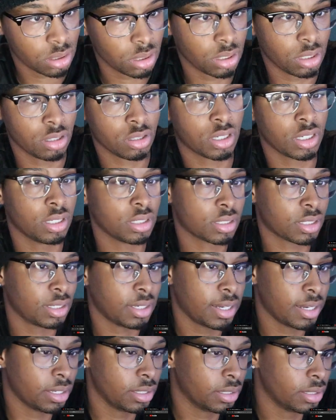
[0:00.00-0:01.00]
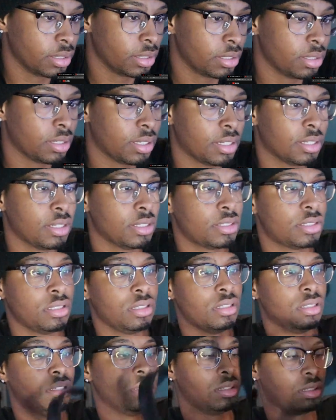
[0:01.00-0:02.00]
Okay, it's connected. Now, let's
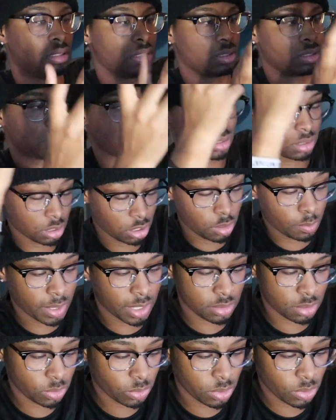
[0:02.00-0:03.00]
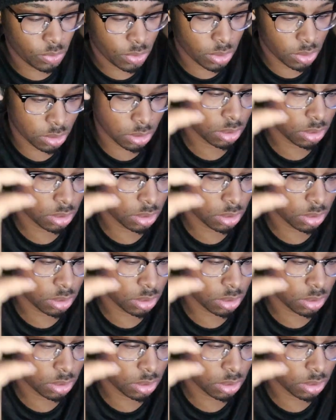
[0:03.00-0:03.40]
see. And go back to what we were